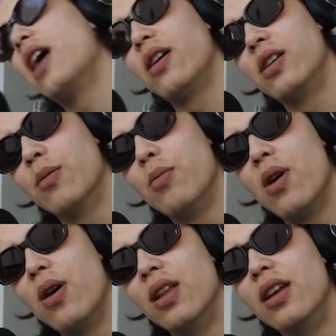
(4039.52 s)
out here
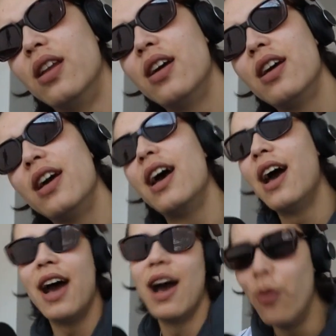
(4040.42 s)
balling.
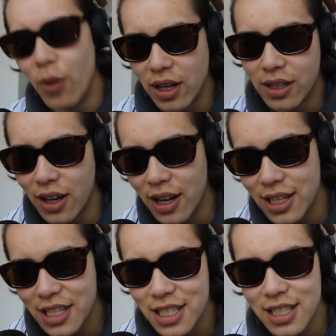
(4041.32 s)
At what
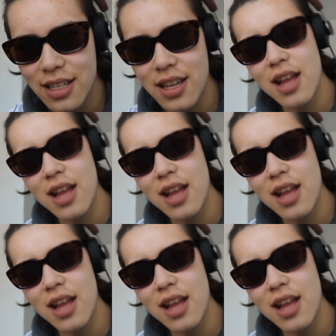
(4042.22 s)
cost?